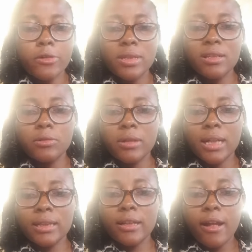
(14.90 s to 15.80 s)
using
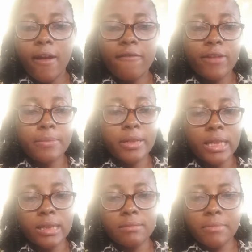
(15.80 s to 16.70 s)
locally
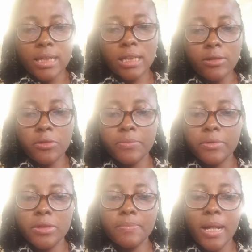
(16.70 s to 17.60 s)
fabricated machines to
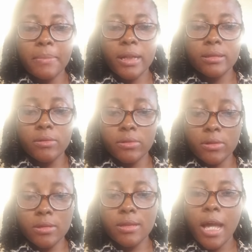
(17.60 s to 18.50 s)
produce palm kernel
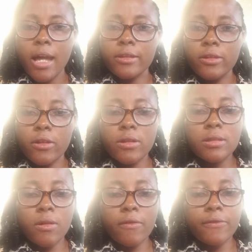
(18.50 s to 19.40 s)
nuts. The
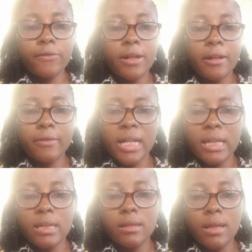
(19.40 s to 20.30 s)
cost of
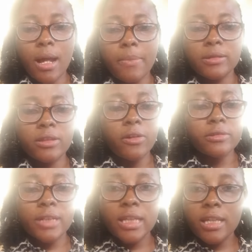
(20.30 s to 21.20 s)
cracking about
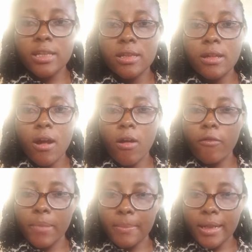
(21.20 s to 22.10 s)
100 kg
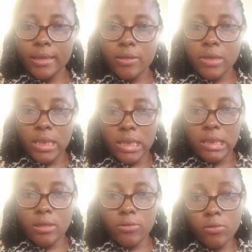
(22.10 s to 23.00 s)
of palm kernel
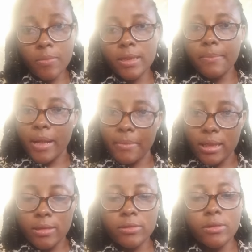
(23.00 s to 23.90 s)
seeds to obtain
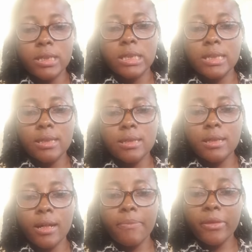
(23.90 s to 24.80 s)
palm kernel nuts
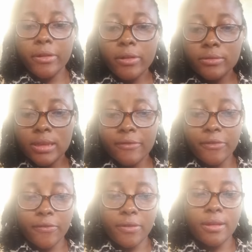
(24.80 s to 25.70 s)
is
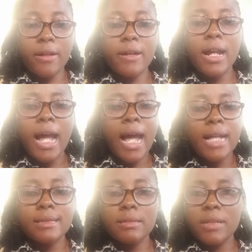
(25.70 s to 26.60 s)
350 naira,
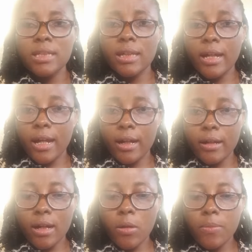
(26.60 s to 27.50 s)
and this machine can
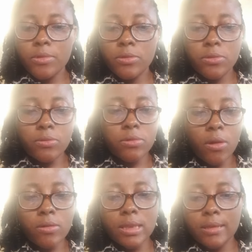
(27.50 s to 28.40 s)
crack up to 2
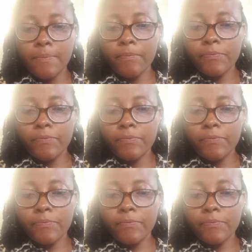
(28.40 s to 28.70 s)
tons